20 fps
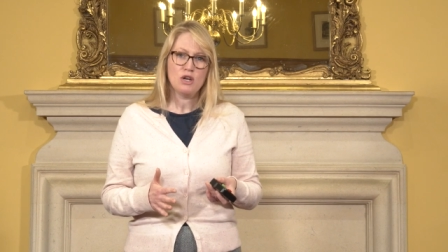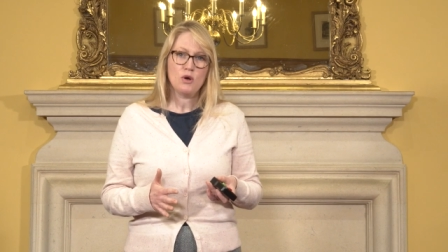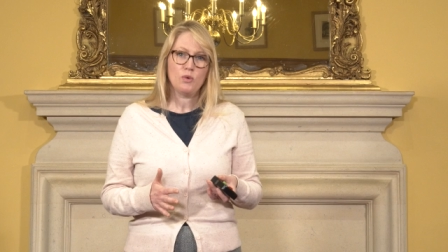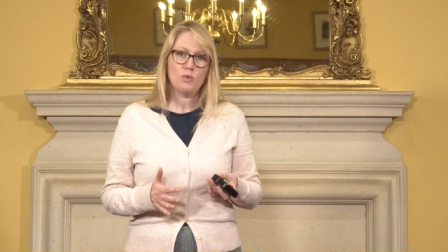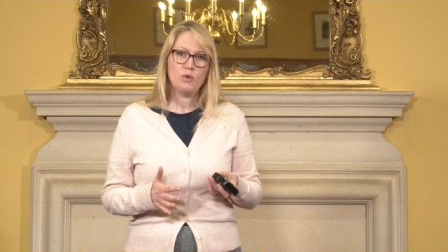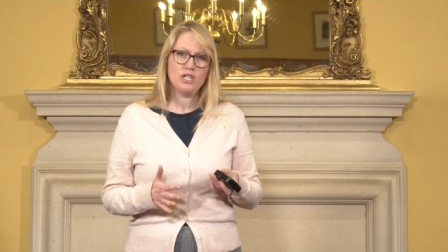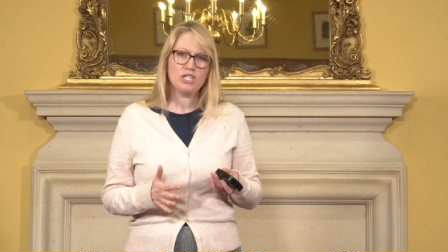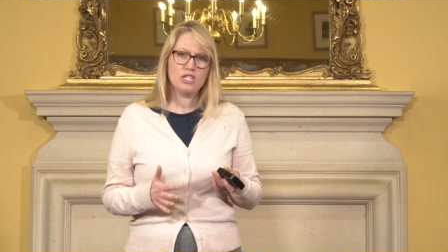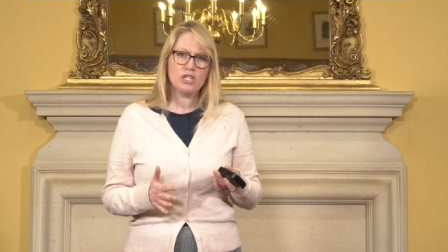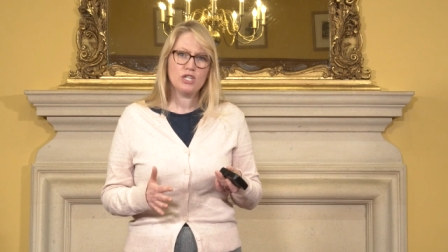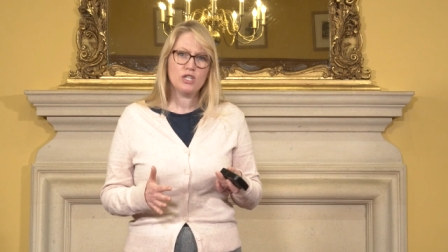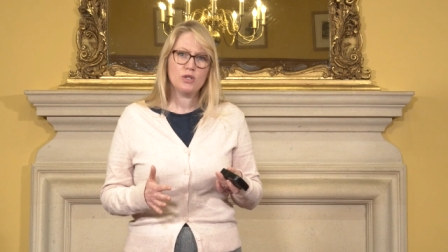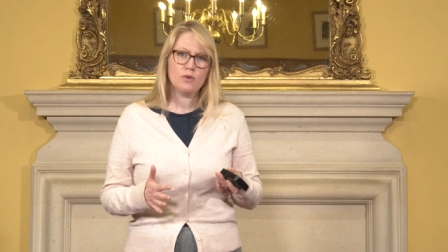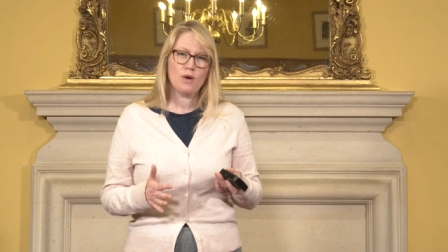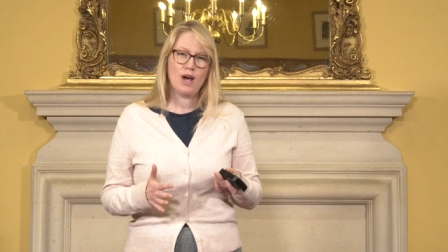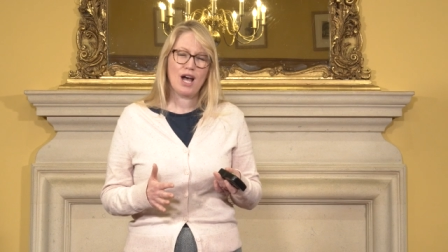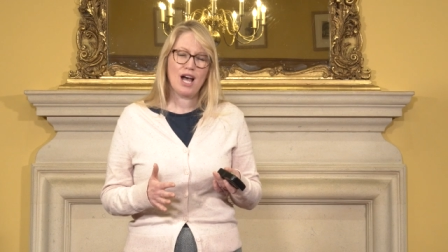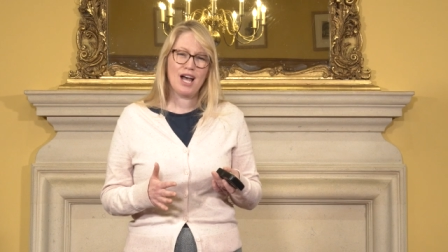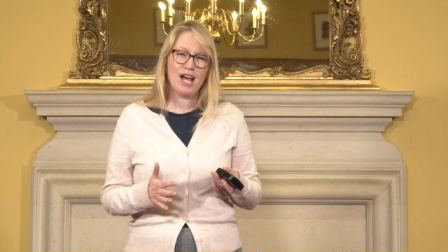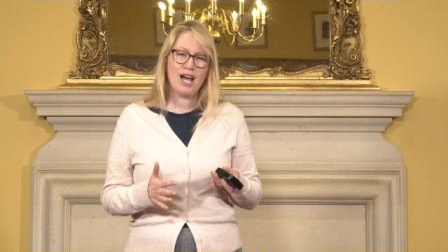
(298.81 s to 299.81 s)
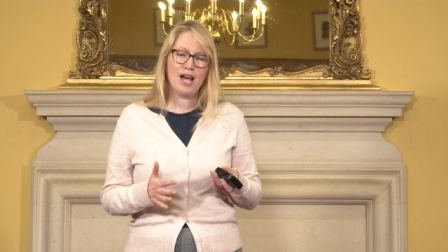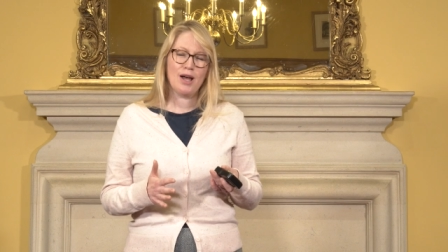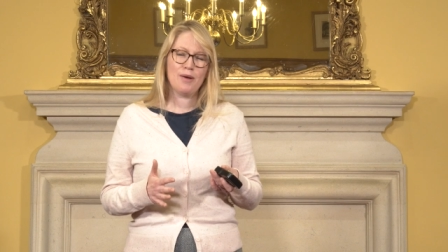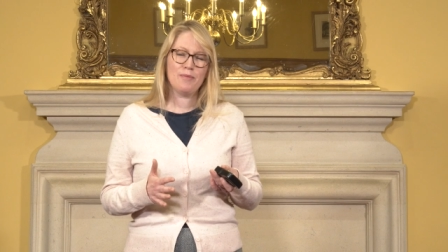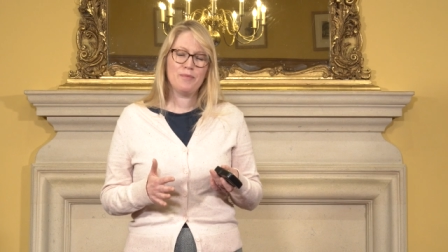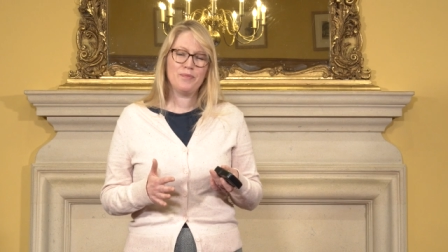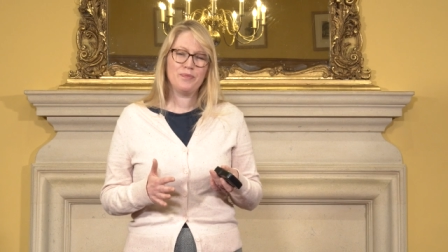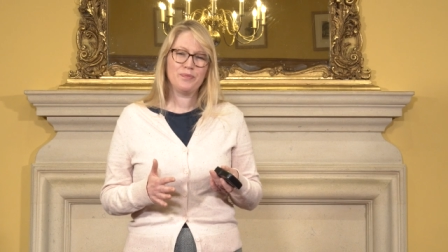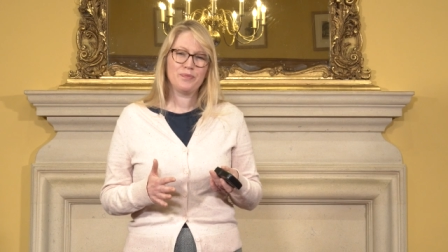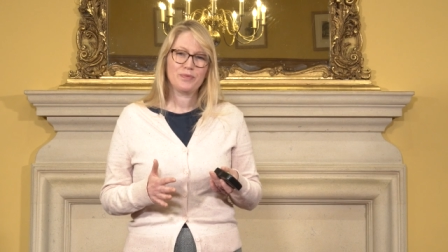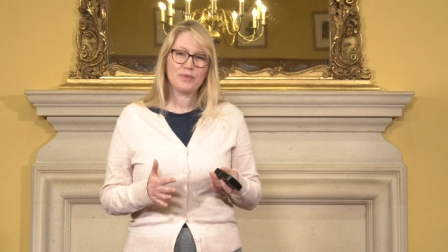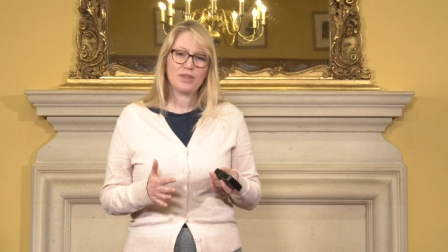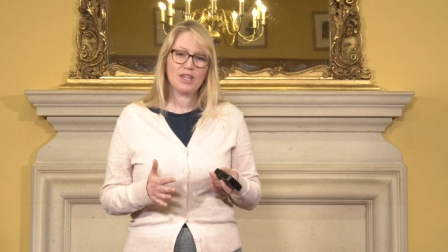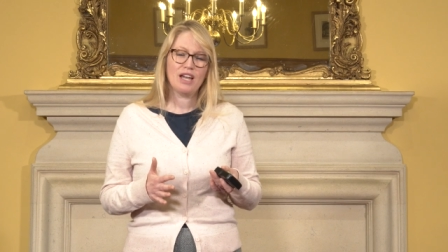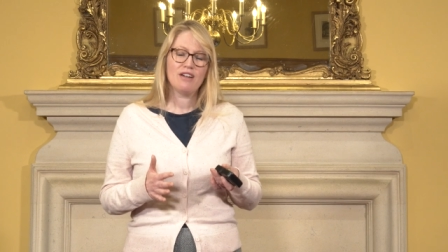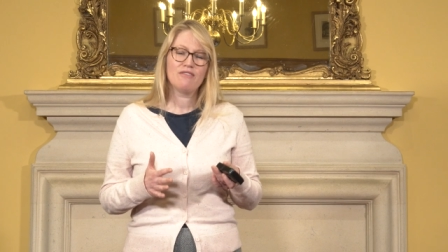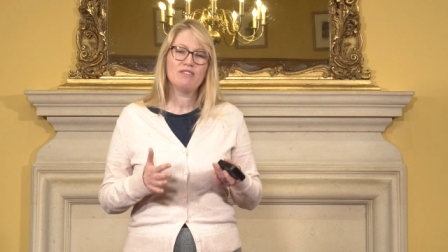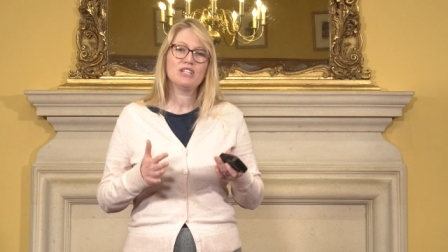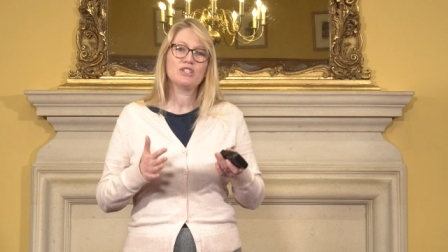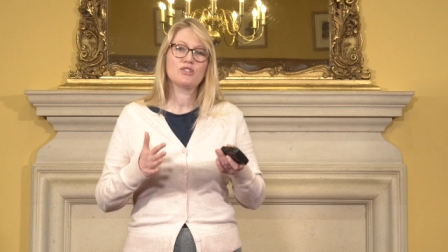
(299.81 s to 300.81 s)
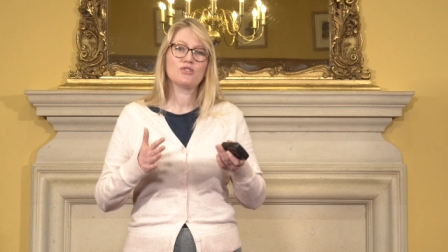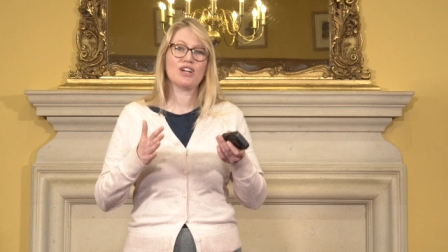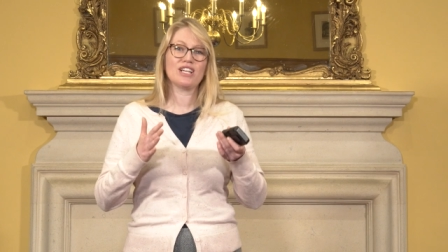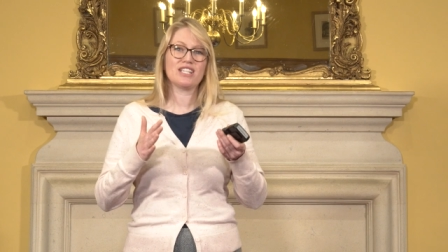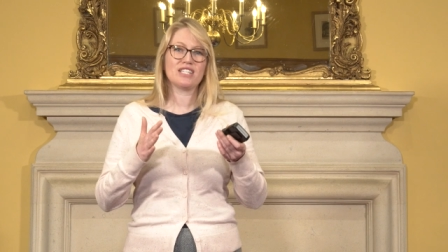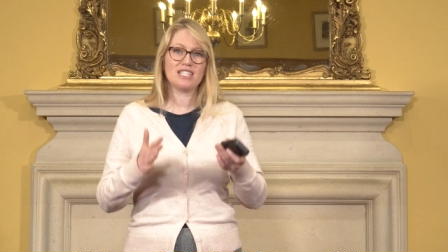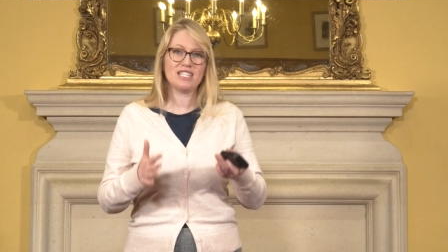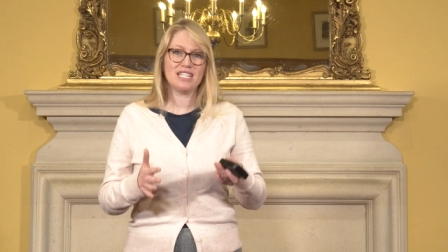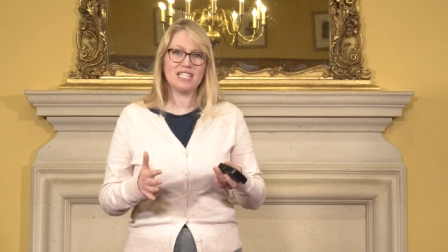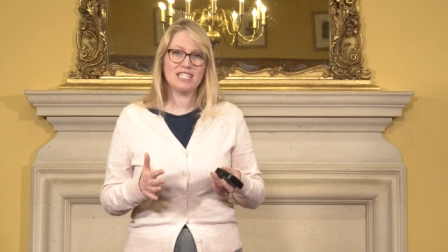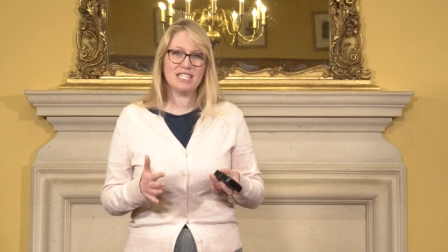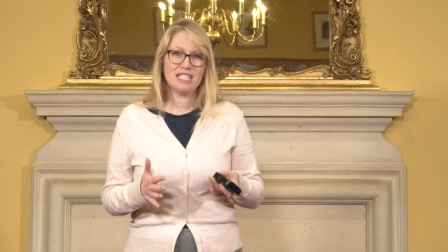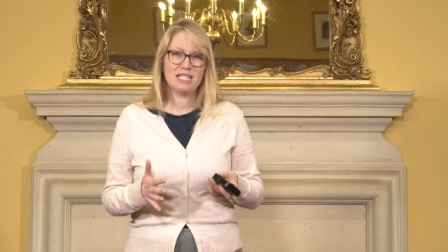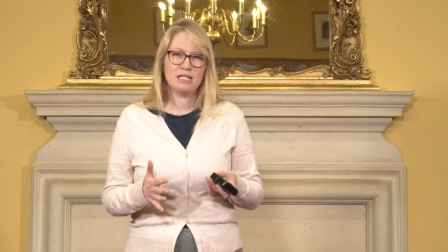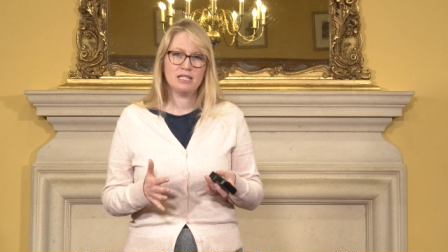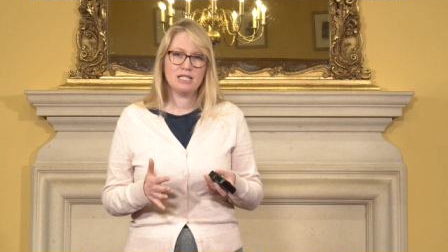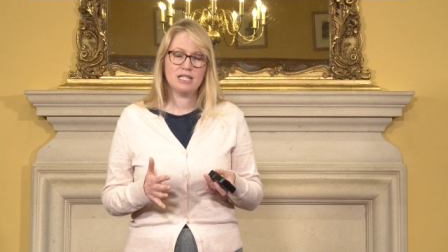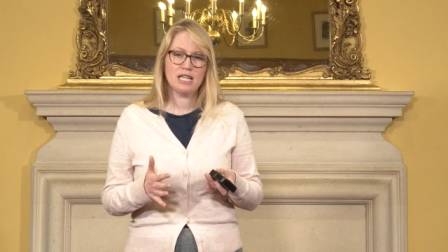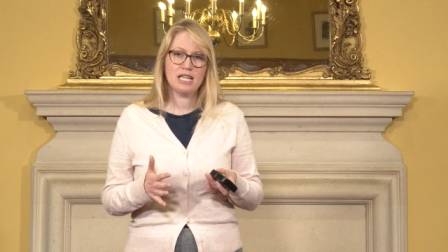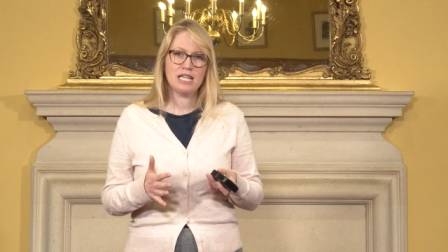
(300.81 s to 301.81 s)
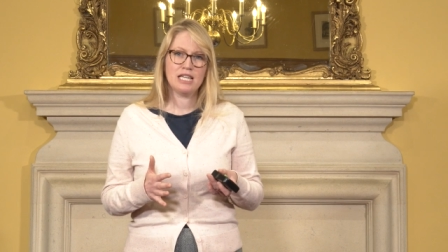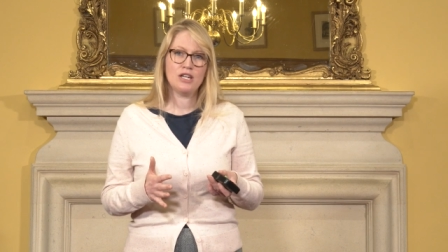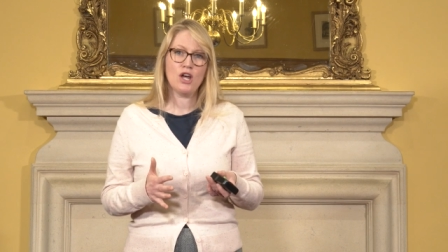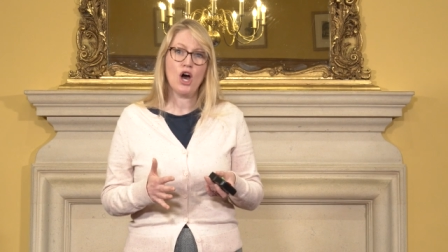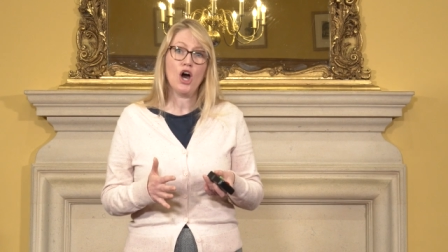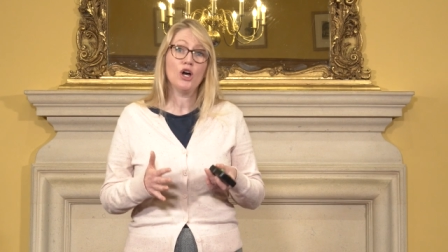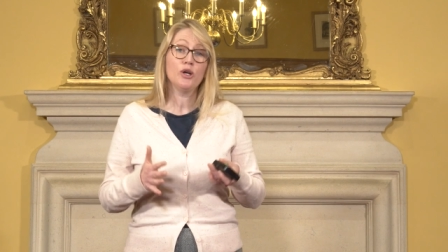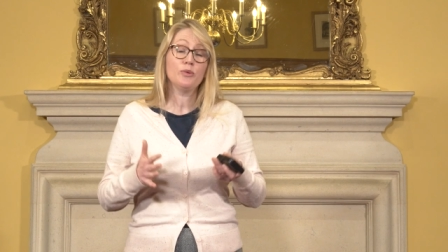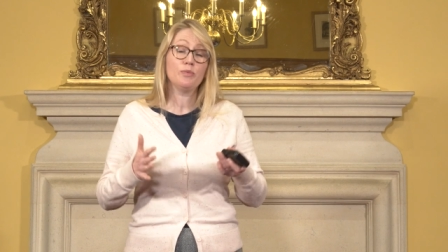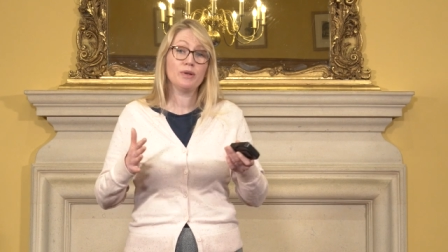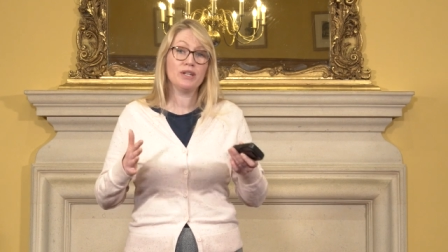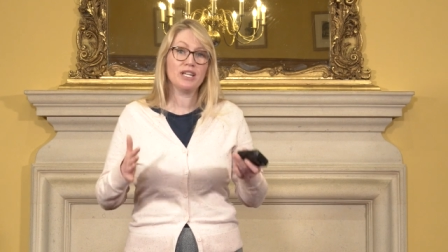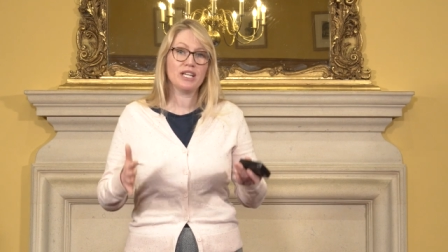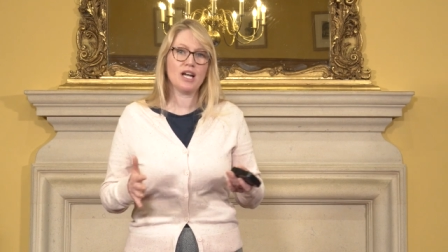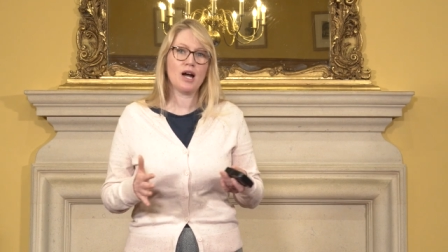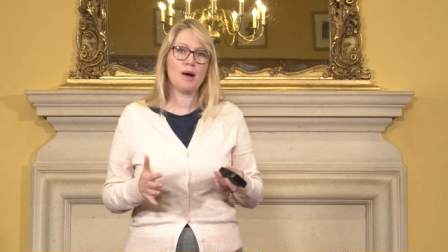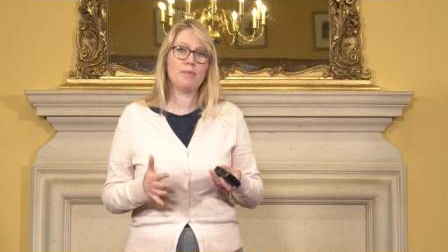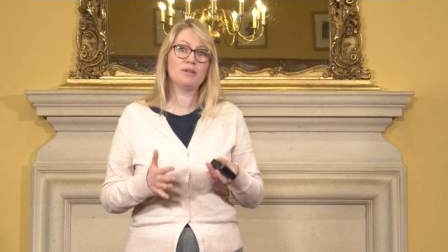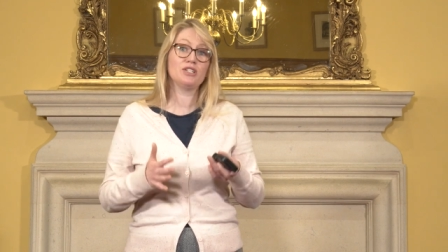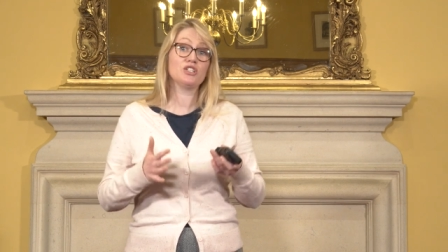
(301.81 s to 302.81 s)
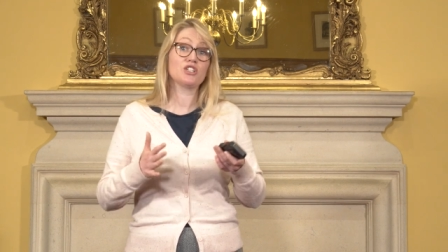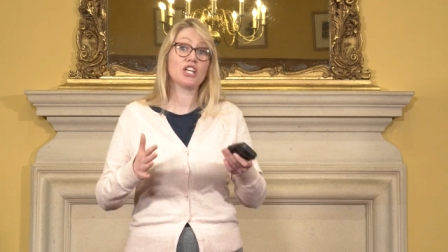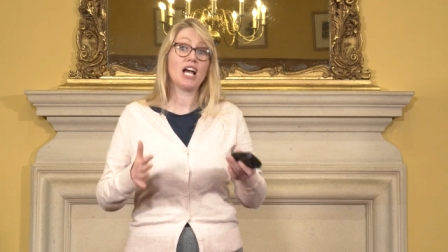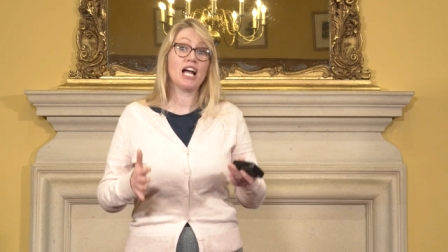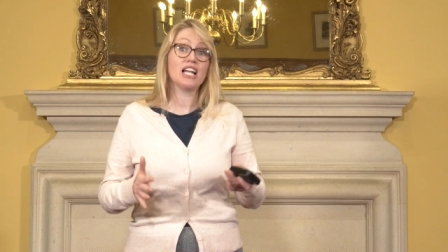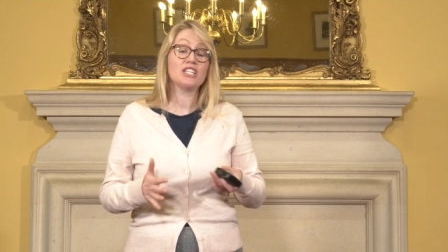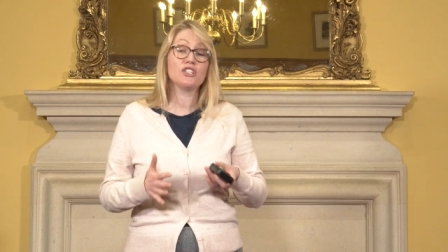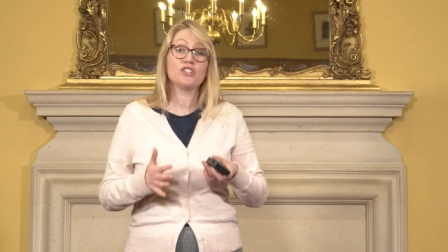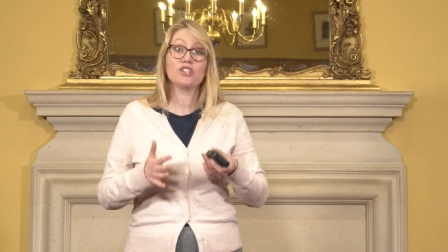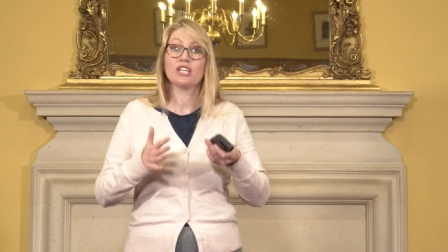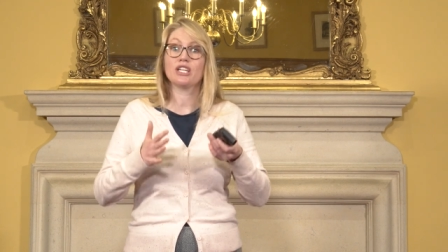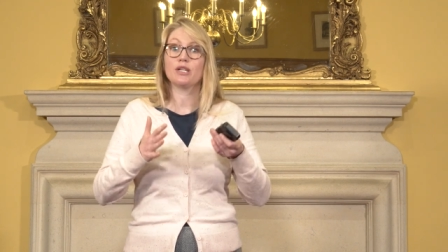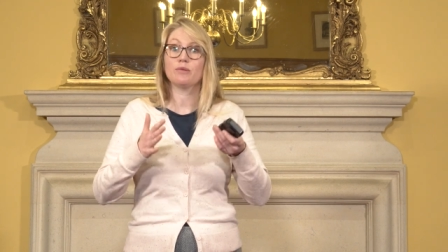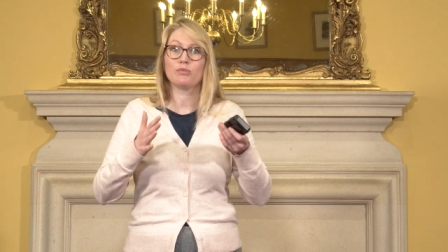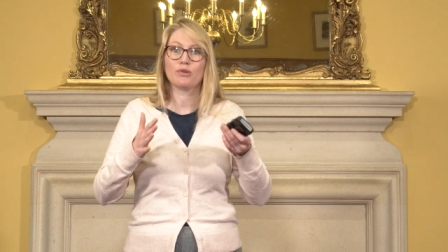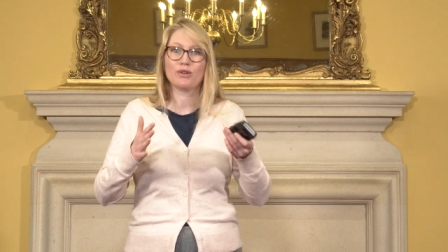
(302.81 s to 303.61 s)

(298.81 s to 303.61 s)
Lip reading: where you are interested in opening up and challenging and